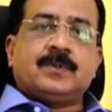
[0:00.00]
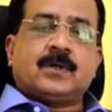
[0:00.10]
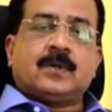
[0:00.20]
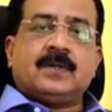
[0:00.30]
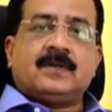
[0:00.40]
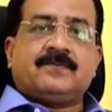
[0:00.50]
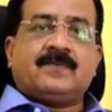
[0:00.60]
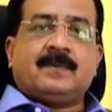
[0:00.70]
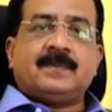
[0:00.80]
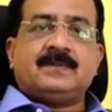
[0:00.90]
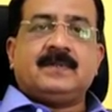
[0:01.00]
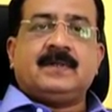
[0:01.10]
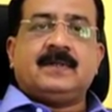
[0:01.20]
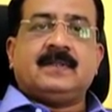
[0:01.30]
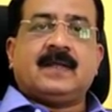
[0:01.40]
Pune College of
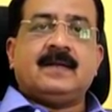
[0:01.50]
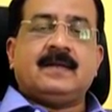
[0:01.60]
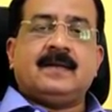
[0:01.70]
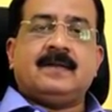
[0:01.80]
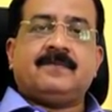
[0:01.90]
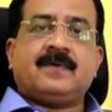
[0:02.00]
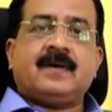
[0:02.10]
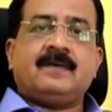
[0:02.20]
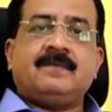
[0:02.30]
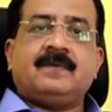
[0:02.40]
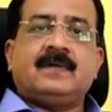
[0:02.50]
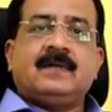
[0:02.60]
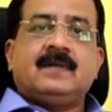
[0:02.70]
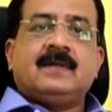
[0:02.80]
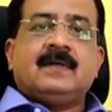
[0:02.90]
Pharmacy in 1985.
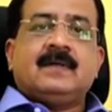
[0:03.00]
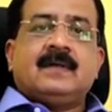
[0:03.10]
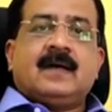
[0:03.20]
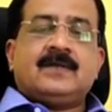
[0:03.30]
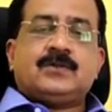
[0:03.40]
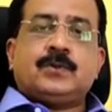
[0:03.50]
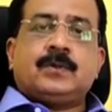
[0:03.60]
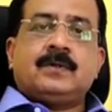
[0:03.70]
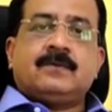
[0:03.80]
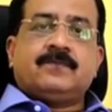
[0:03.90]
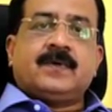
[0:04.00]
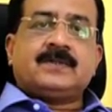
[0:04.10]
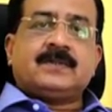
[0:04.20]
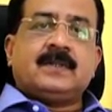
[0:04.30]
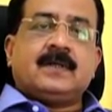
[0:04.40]
I stood
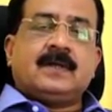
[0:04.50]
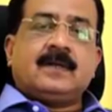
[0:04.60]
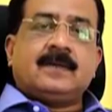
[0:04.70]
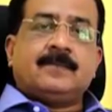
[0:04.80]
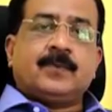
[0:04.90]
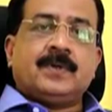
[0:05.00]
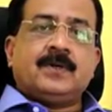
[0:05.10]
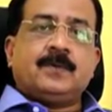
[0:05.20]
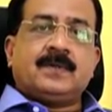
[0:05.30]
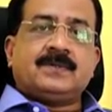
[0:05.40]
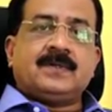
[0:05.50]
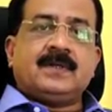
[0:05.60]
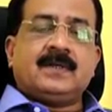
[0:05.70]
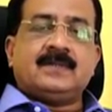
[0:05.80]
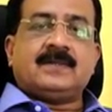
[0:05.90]
first in the Pune
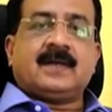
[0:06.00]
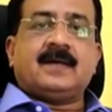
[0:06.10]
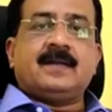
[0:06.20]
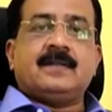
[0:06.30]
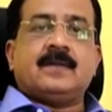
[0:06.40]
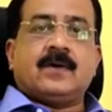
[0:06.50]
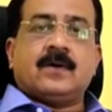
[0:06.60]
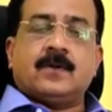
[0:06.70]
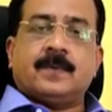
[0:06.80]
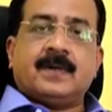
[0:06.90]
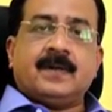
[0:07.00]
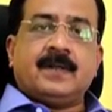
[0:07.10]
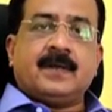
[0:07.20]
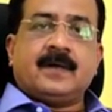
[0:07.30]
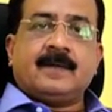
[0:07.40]
University and second in all over
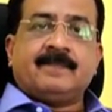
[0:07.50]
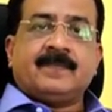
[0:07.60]
India.